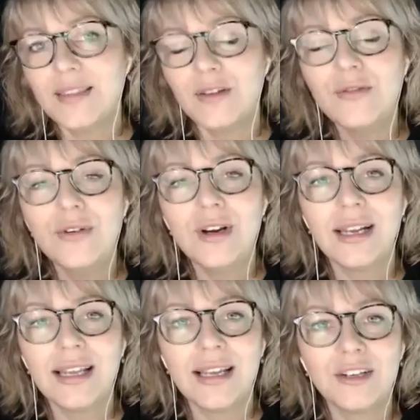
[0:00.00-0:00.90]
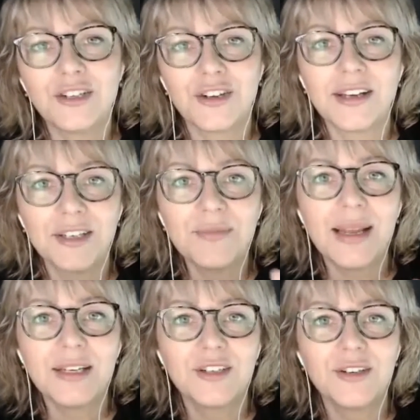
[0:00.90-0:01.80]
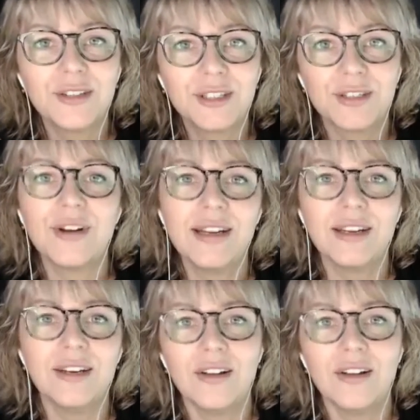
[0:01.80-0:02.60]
that really attracted me to Serena,